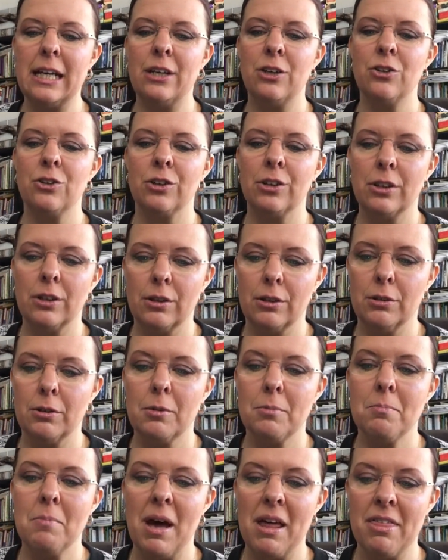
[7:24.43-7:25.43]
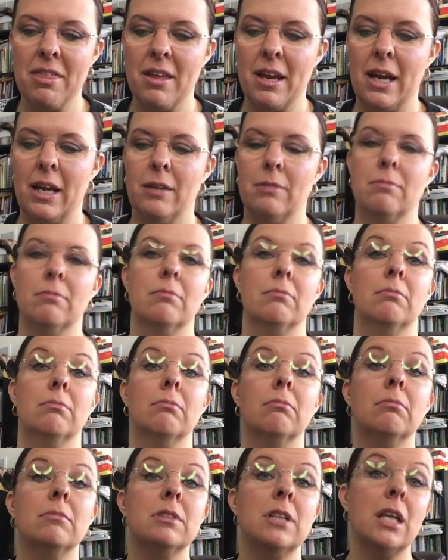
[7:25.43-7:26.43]
Indole Methane.
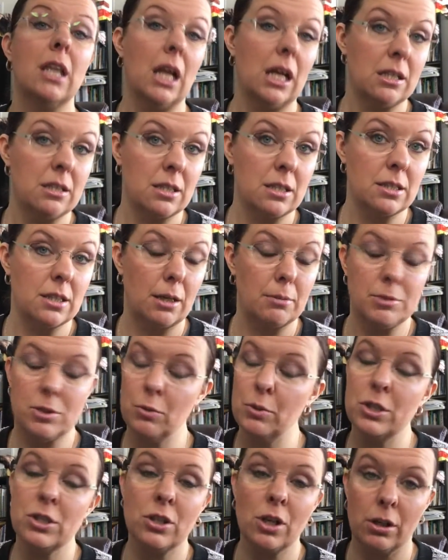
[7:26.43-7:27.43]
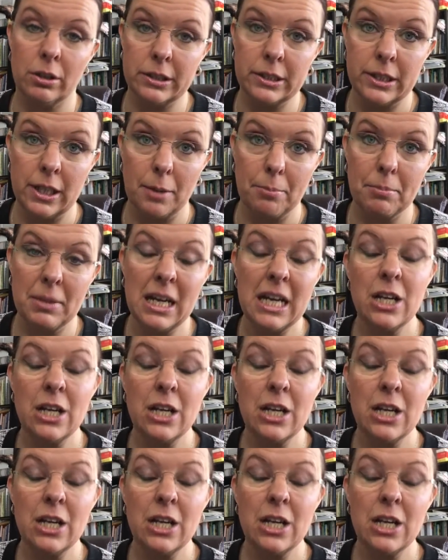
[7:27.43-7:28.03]
Say that six times. So we just call it D I M.